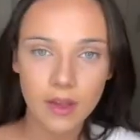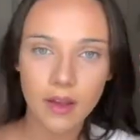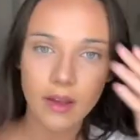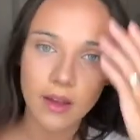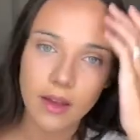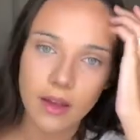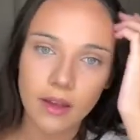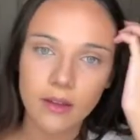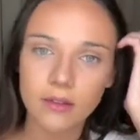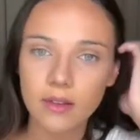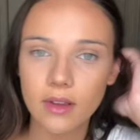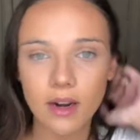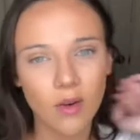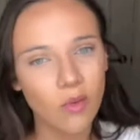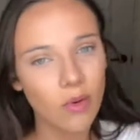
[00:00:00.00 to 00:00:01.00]
Okay,
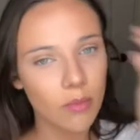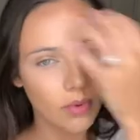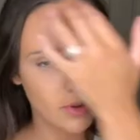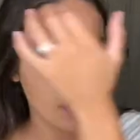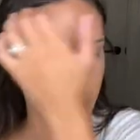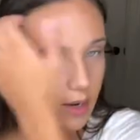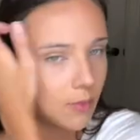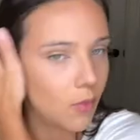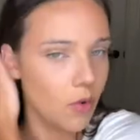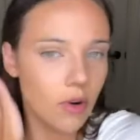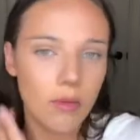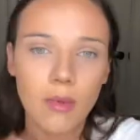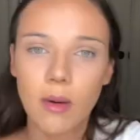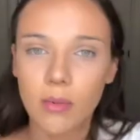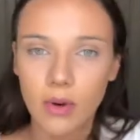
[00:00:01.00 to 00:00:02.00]
and I won't put any more
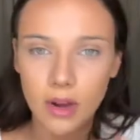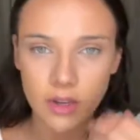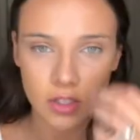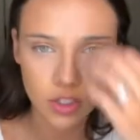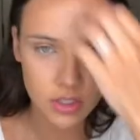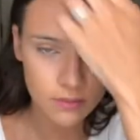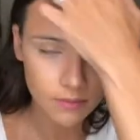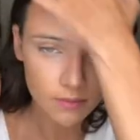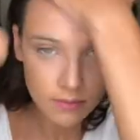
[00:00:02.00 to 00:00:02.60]
on my brush.